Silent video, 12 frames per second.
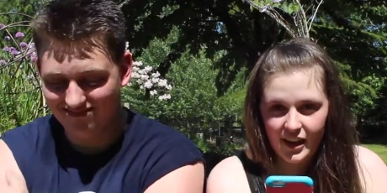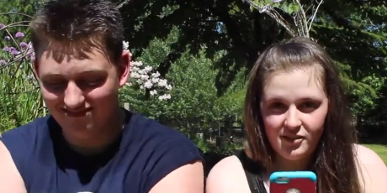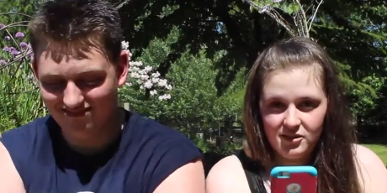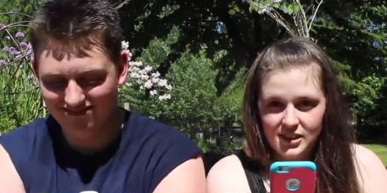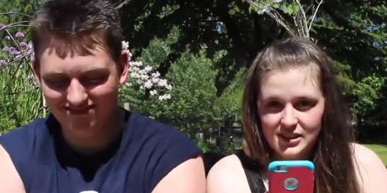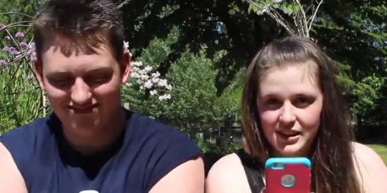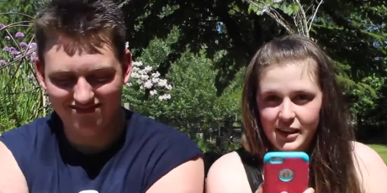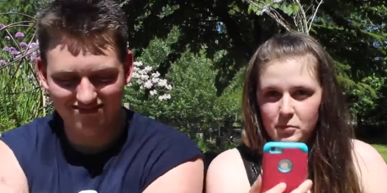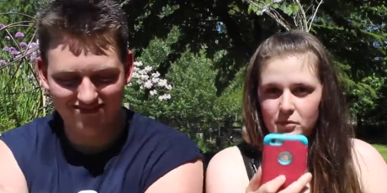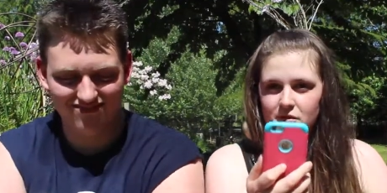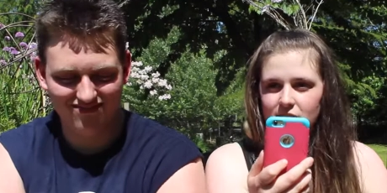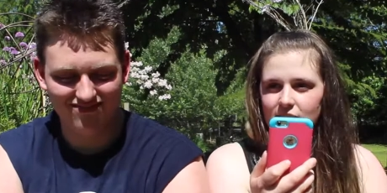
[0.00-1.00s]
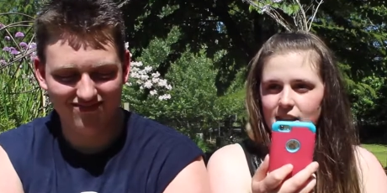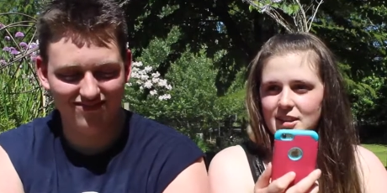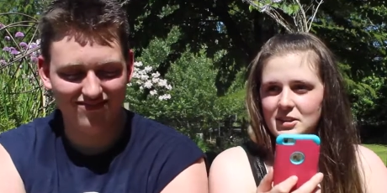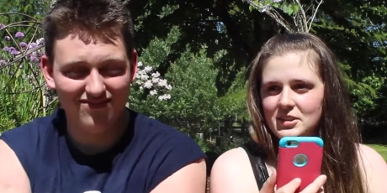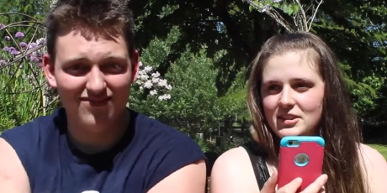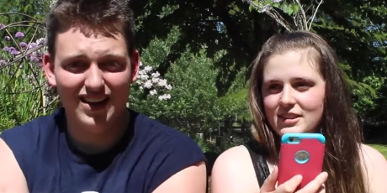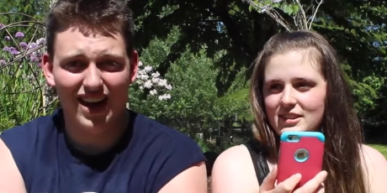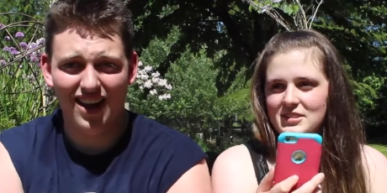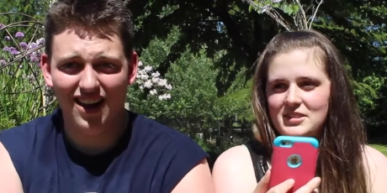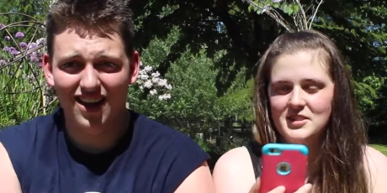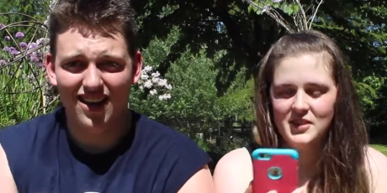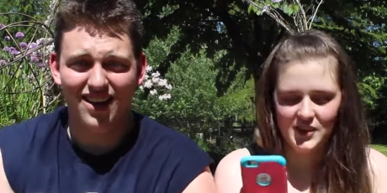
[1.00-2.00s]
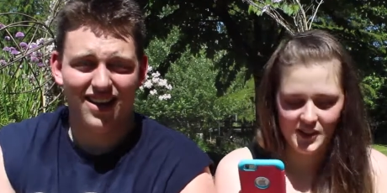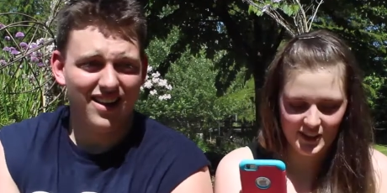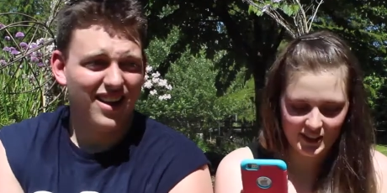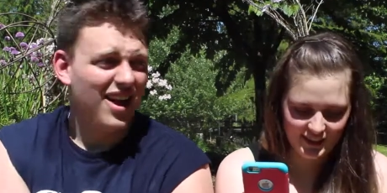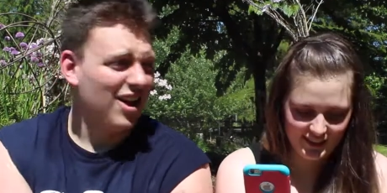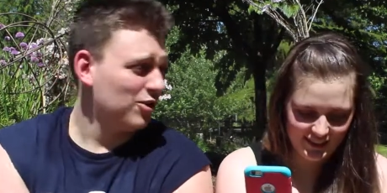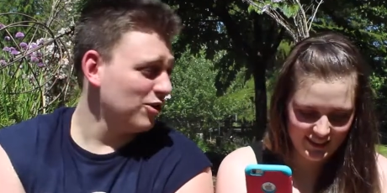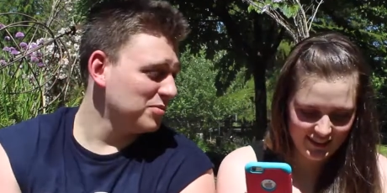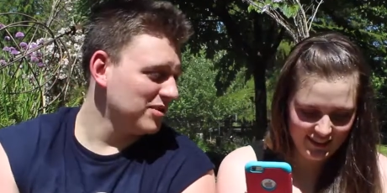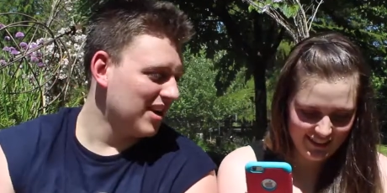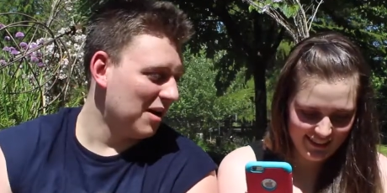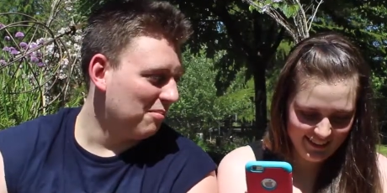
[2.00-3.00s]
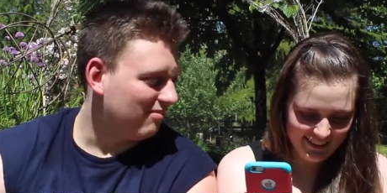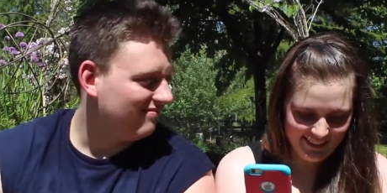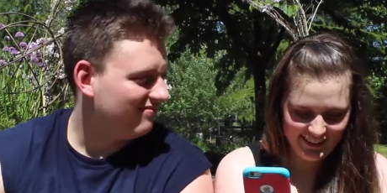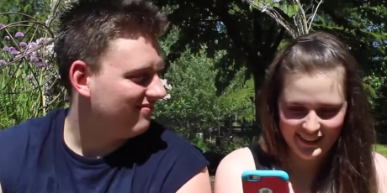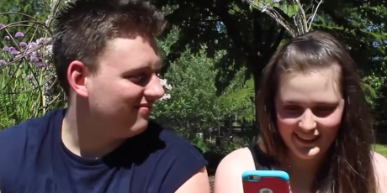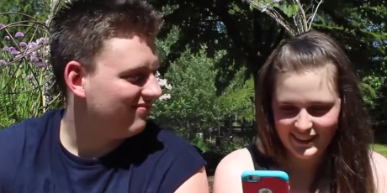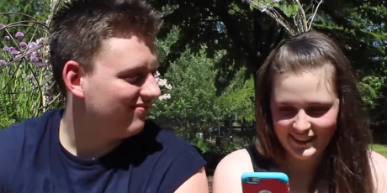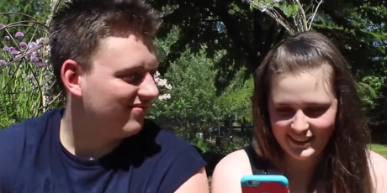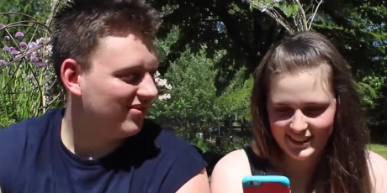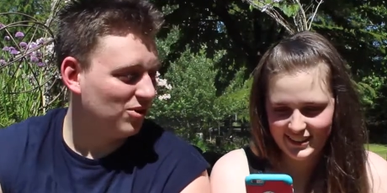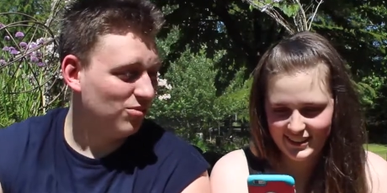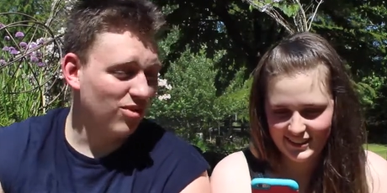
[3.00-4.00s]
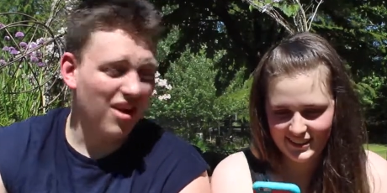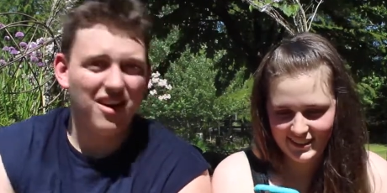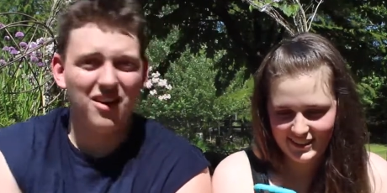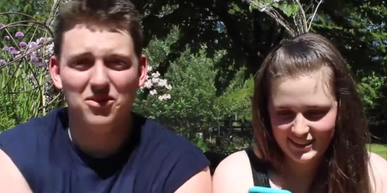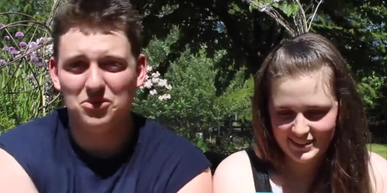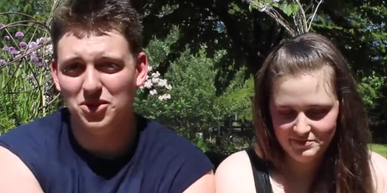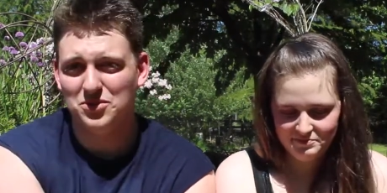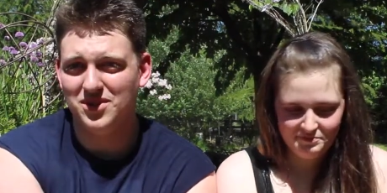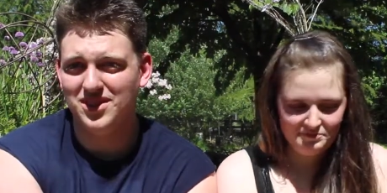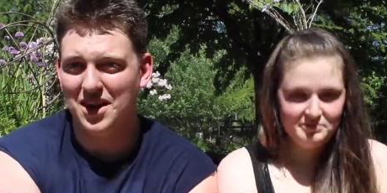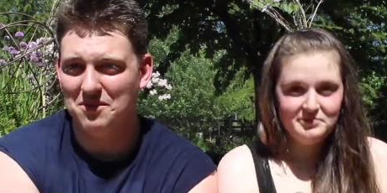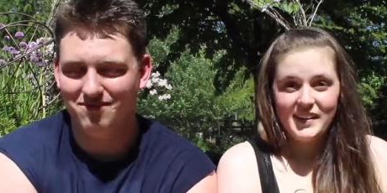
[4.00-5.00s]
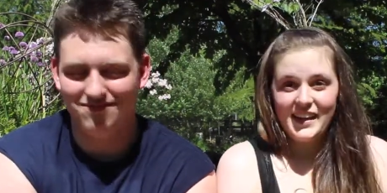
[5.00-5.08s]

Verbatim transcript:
Speaker 1: Favorite time of year is not hard.
Speaker 2: Christmas time. Yeah. You love Christmas time.